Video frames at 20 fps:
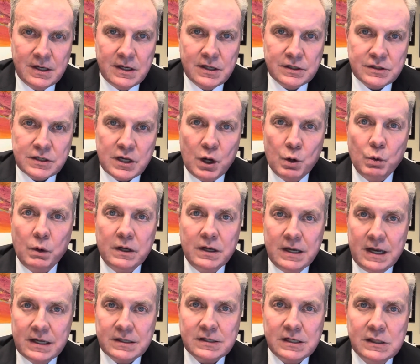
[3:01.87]
So in
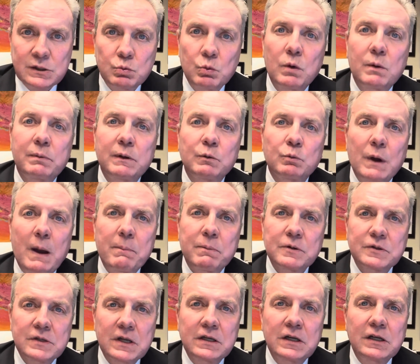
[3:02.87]
essence, we'll be
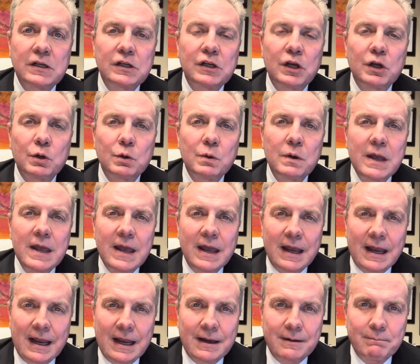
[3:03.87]
representing you
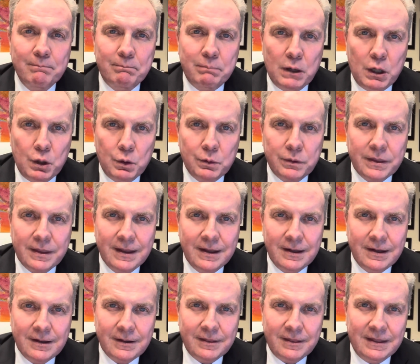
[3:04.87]
in both
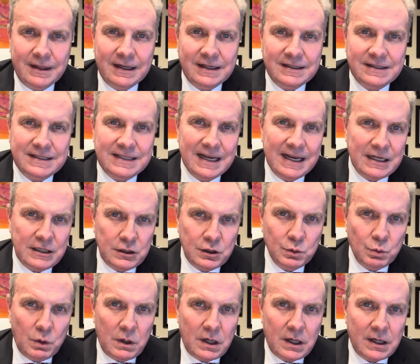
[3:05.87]
the
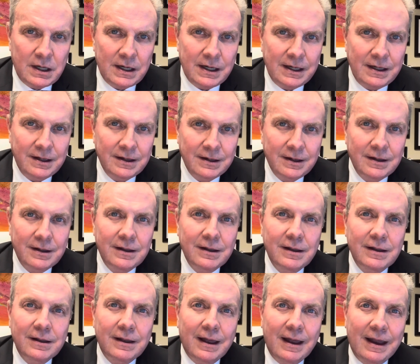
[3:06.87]
DUI
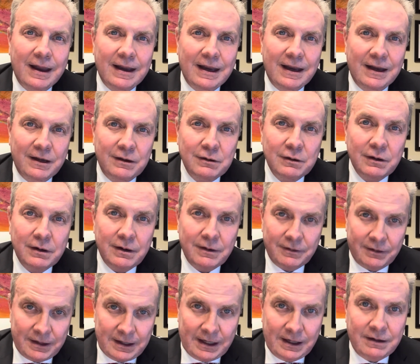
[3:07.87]
in
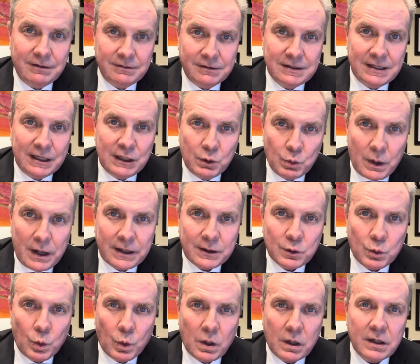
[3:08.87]
the DUI
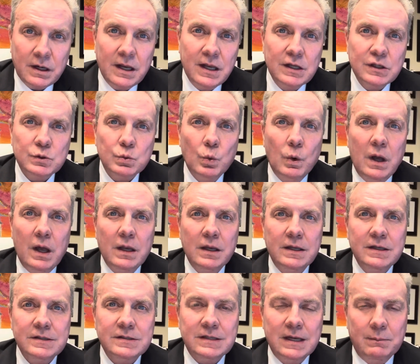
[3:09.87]
court as well
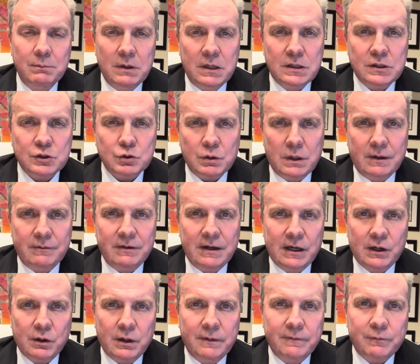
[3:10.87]
as the administrative
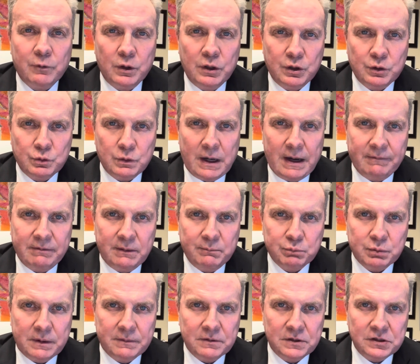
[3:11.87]
hearing for your driving
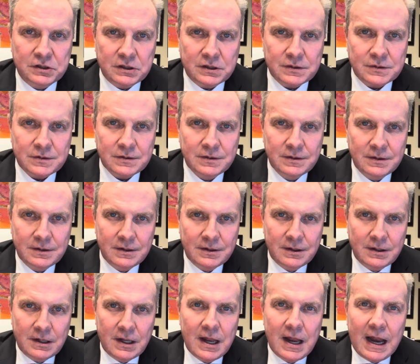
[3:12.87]
privileges.
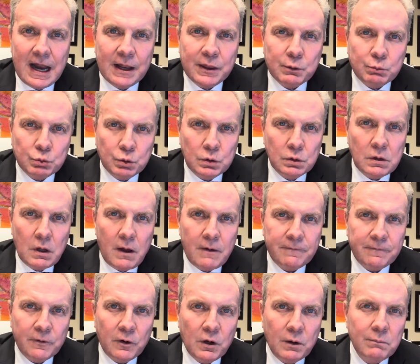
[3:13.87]
At the Rue Law
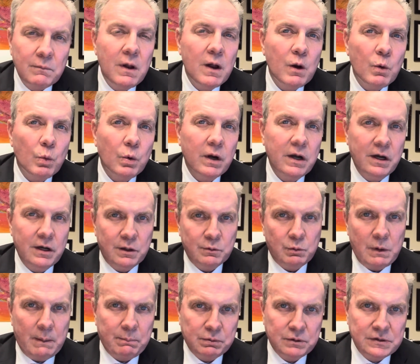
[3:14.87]
Firm, we're here to
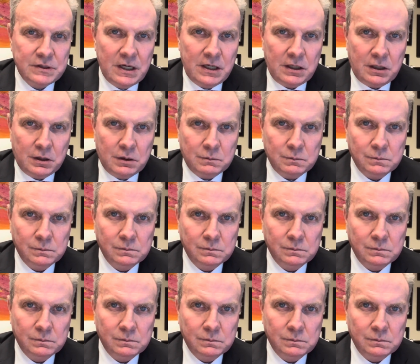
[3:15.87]
represent you.